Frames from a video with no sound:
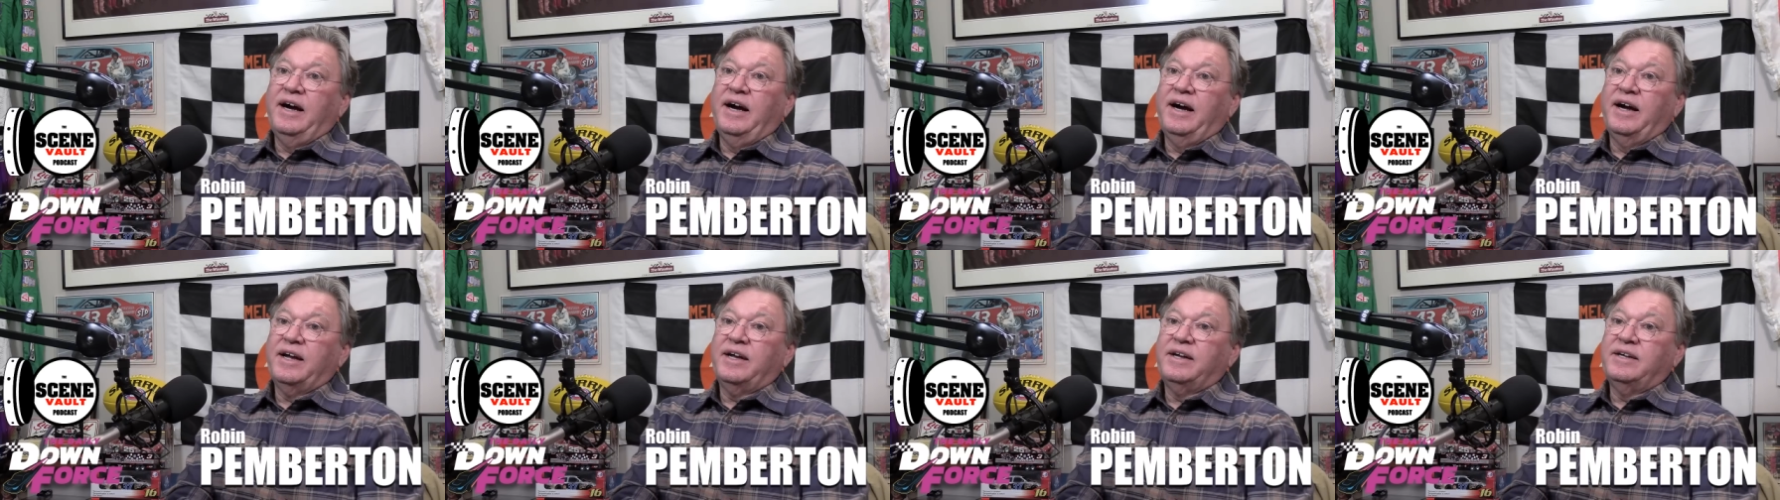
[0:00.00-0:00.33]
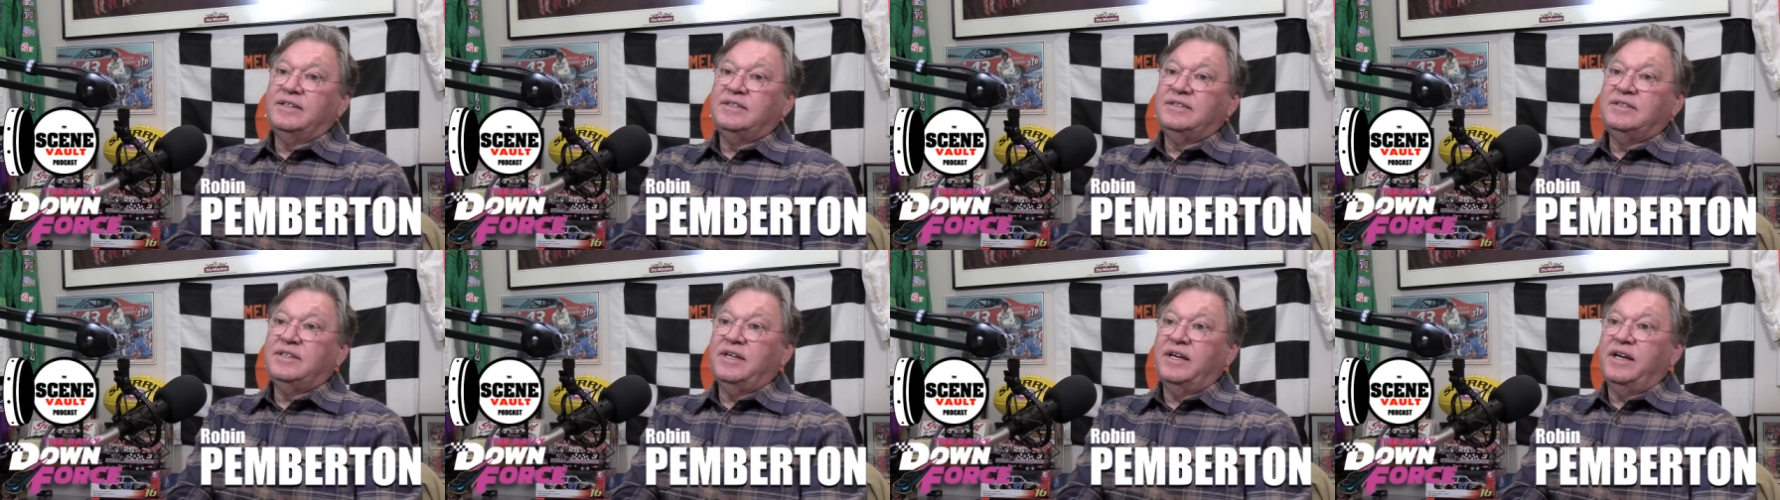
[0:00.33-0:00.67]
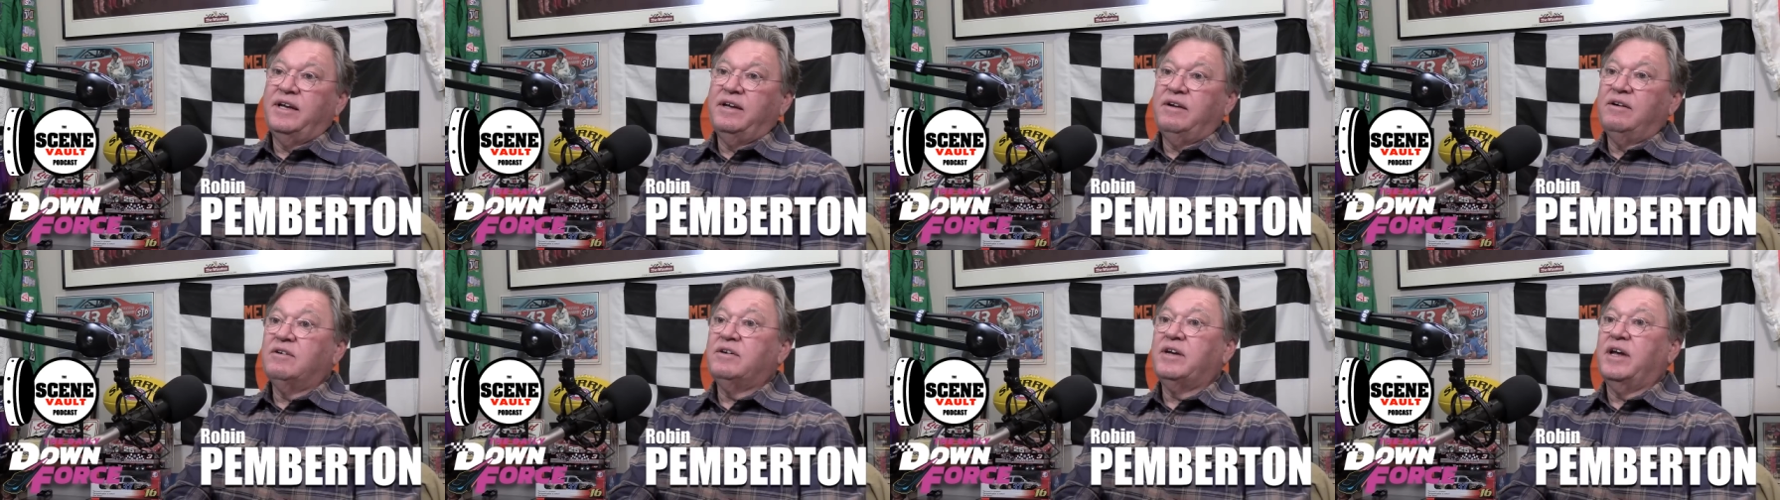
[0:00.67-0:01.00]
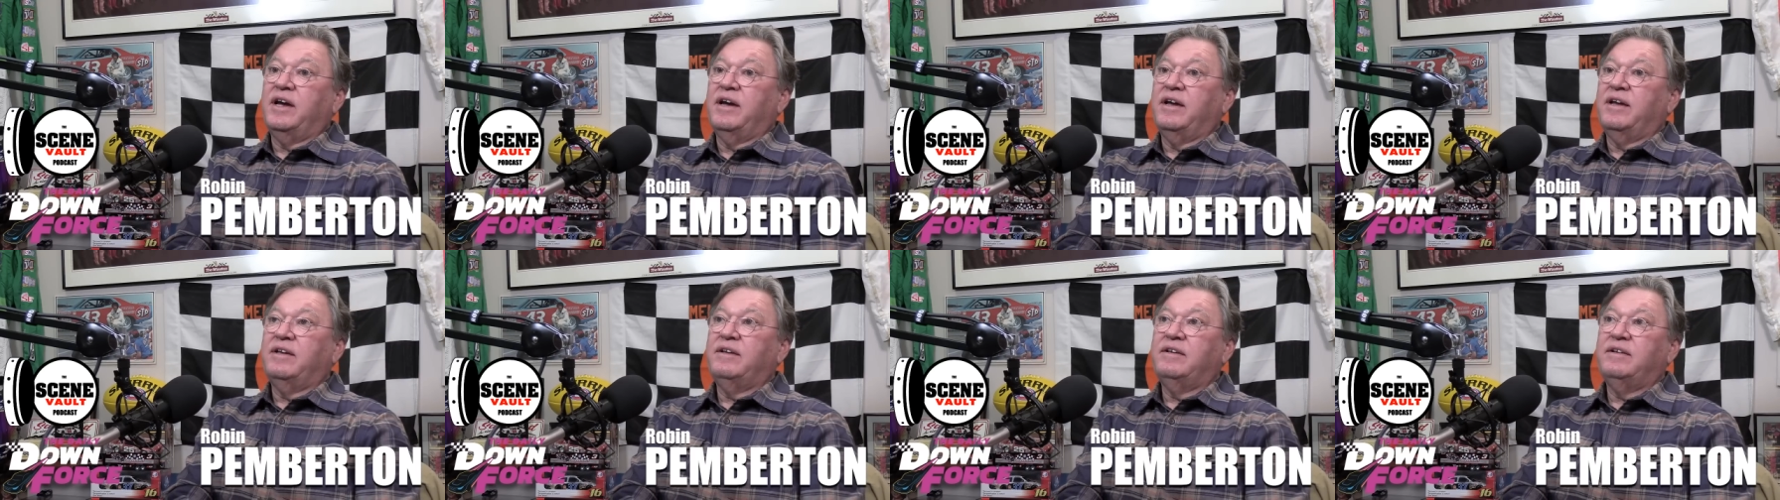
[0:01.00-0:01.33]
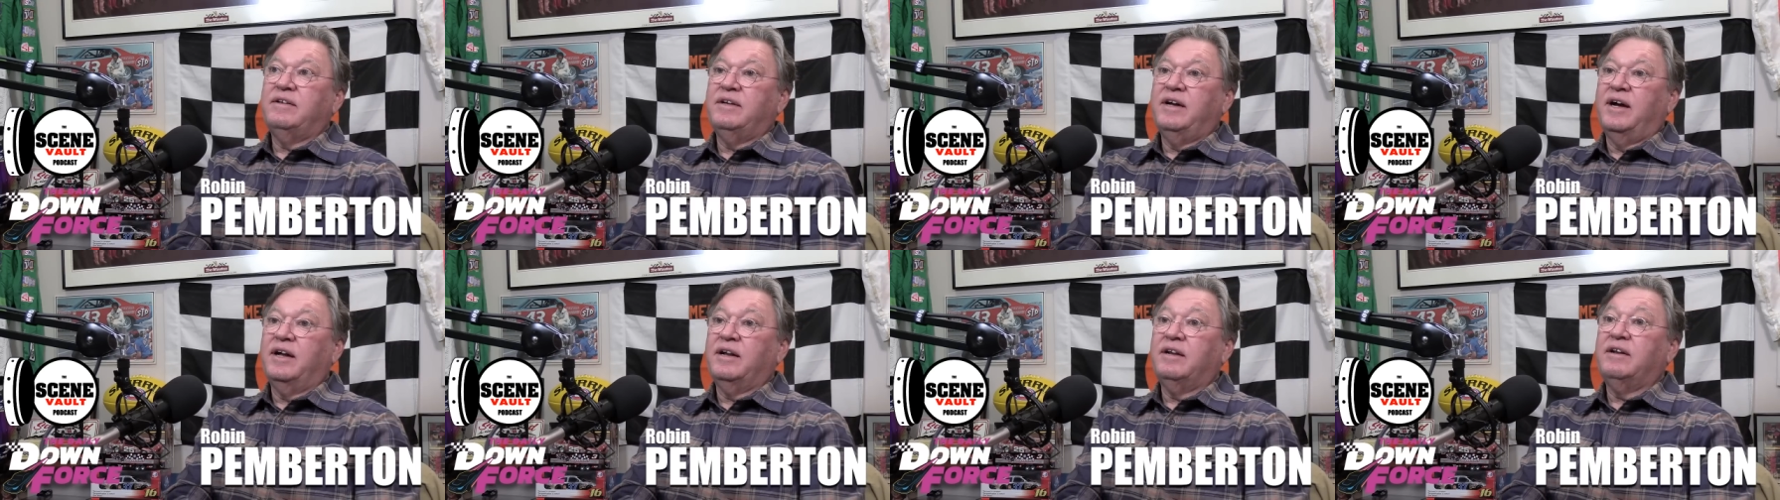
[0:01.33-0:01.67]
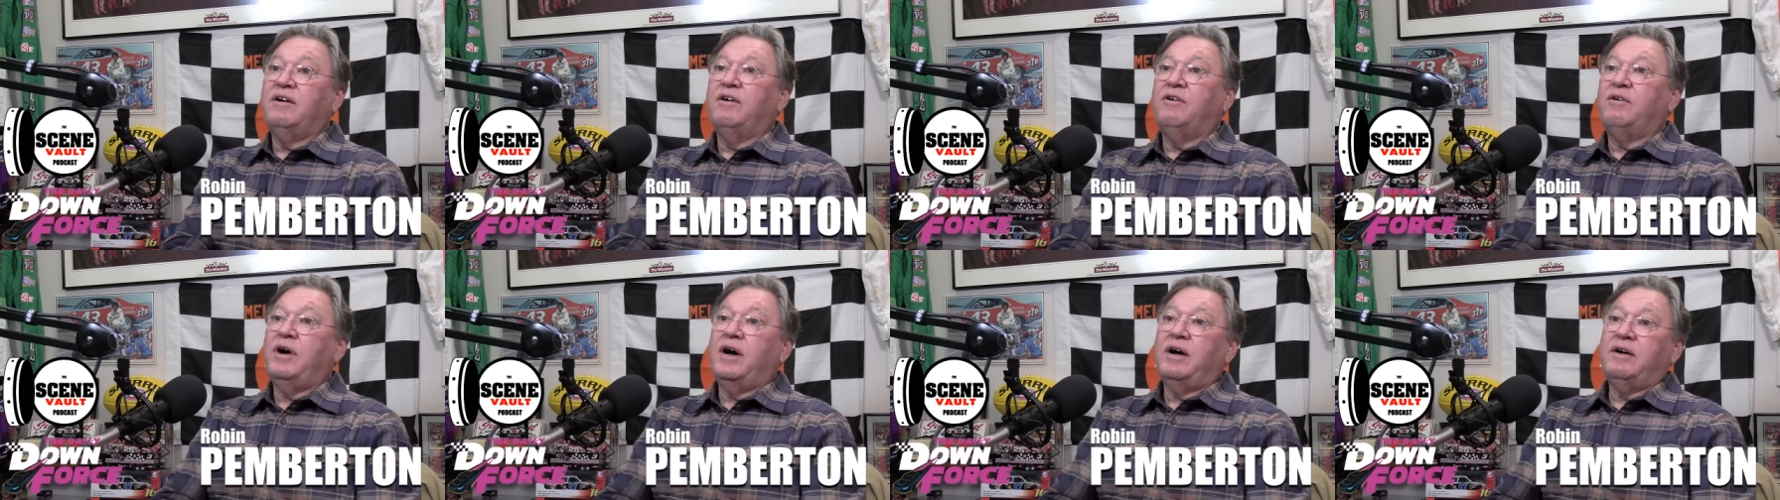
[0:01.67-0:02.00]
I could say, okay,
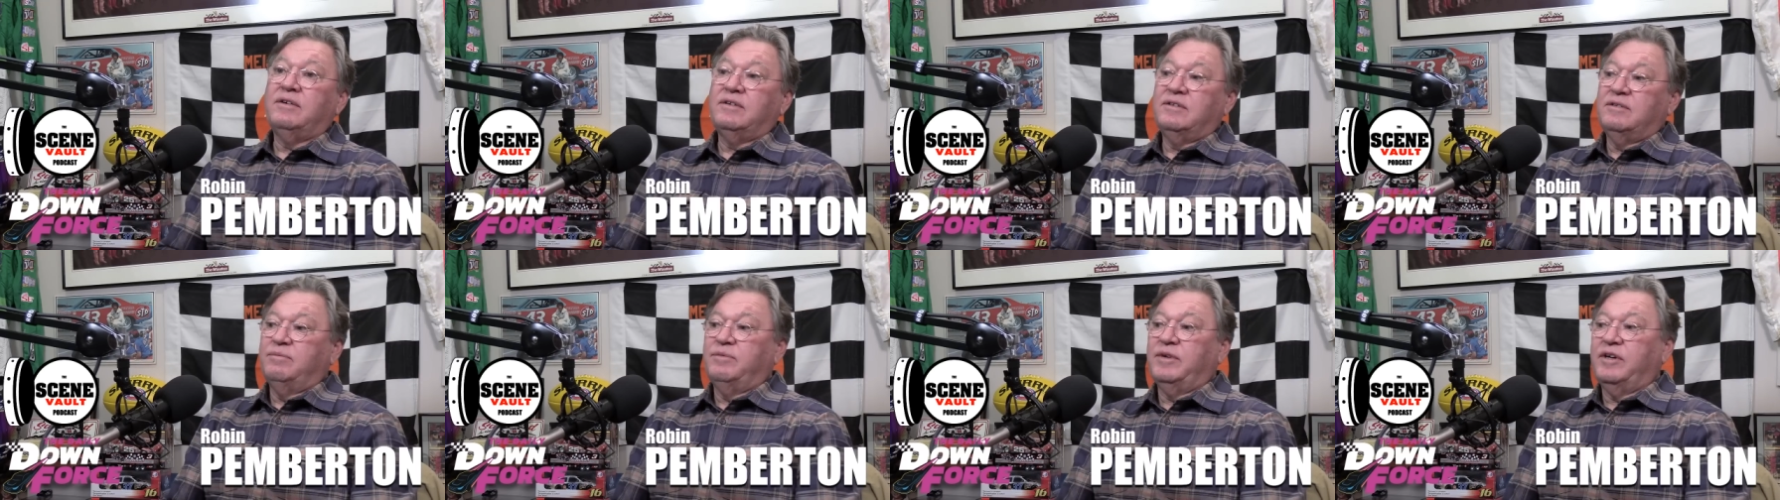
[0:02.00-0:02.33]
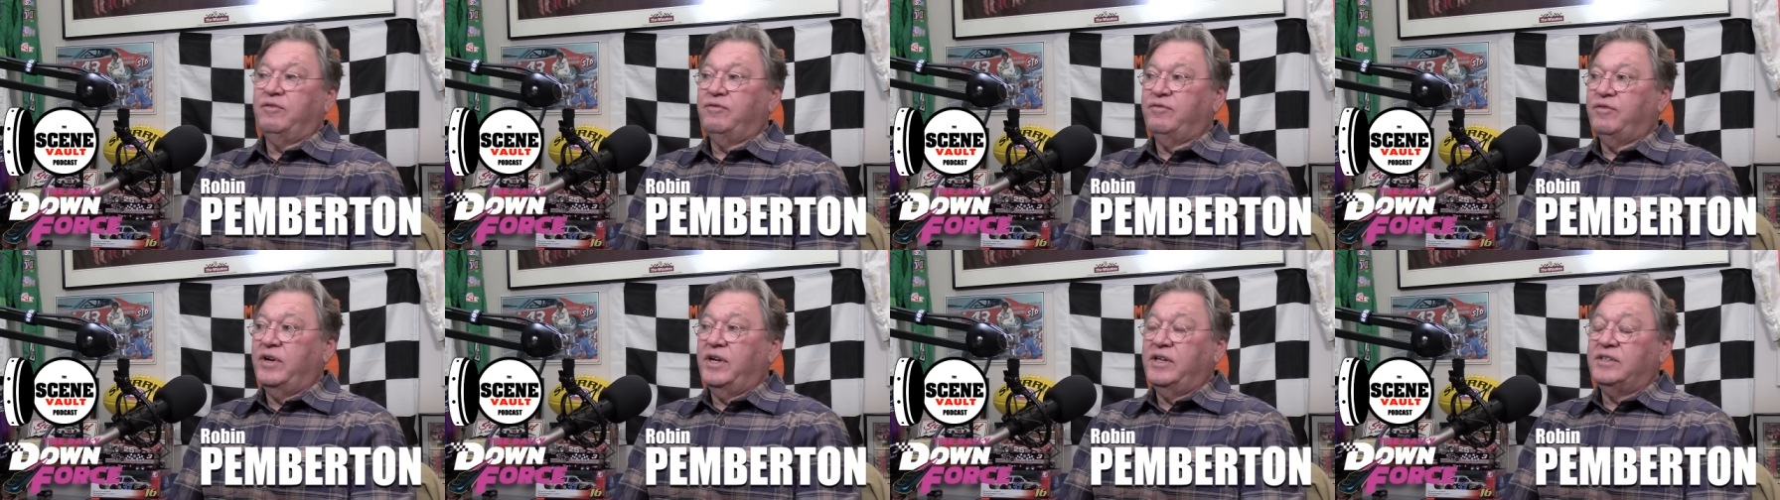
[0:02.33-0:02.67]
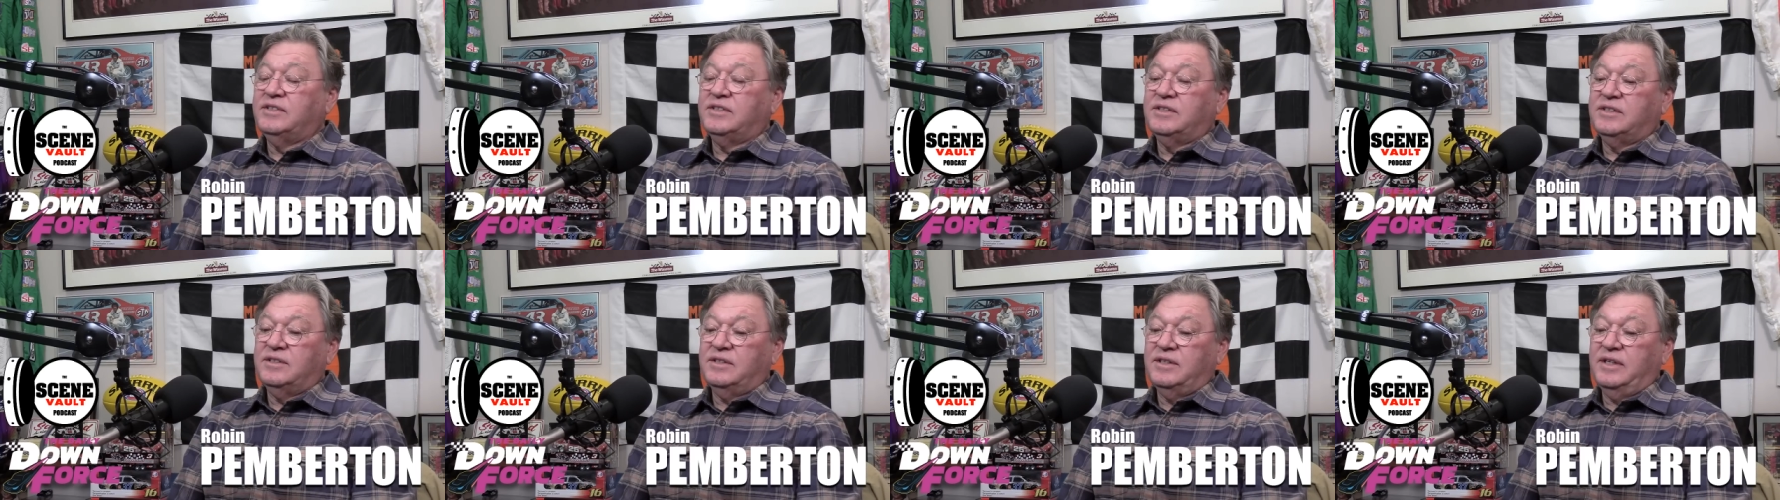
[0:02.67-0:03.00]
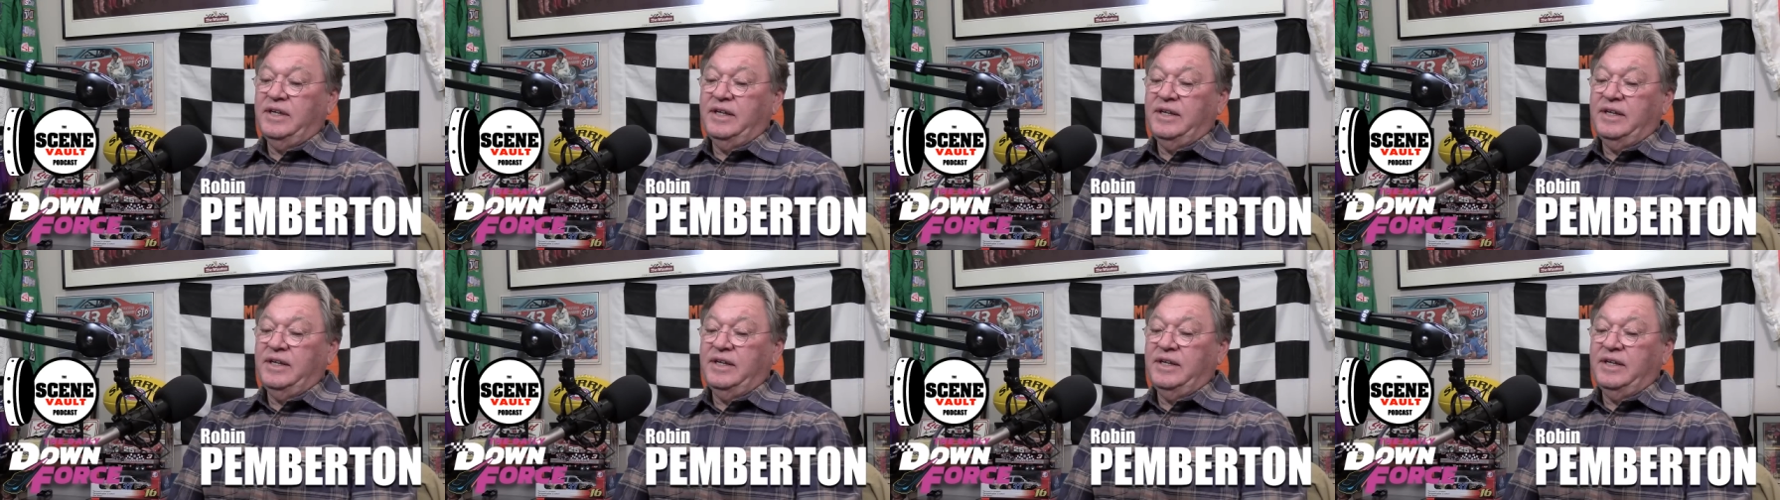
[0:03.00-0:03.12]
I'd go out to my friends